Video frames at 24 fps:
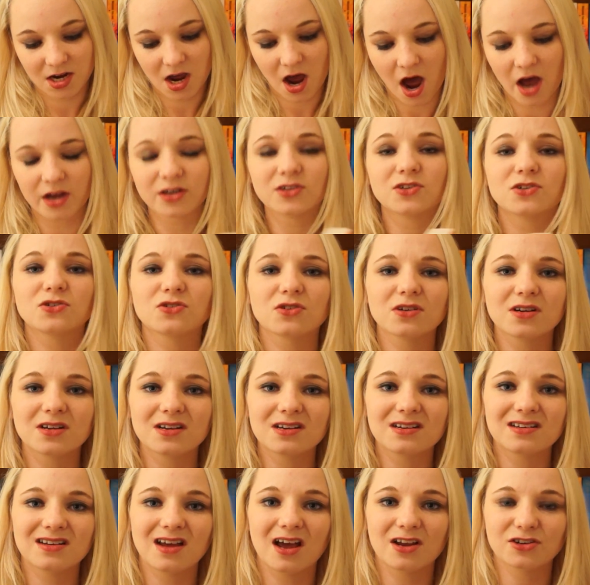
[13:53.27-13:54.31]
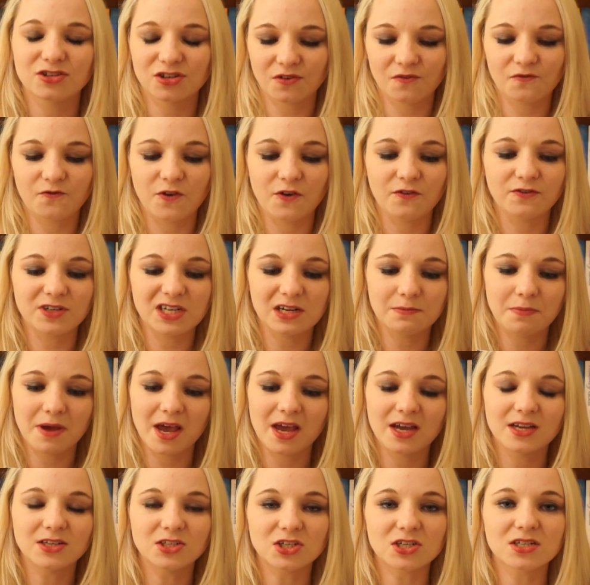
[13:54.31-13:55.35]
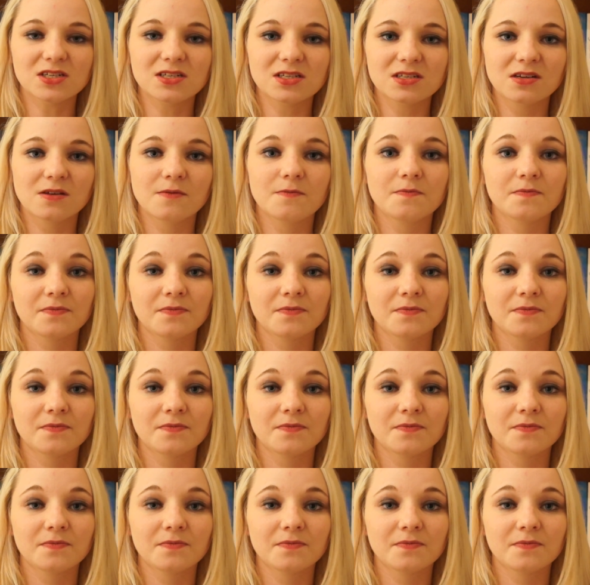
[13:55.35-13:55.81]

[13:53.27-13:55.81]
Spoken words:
150 pages,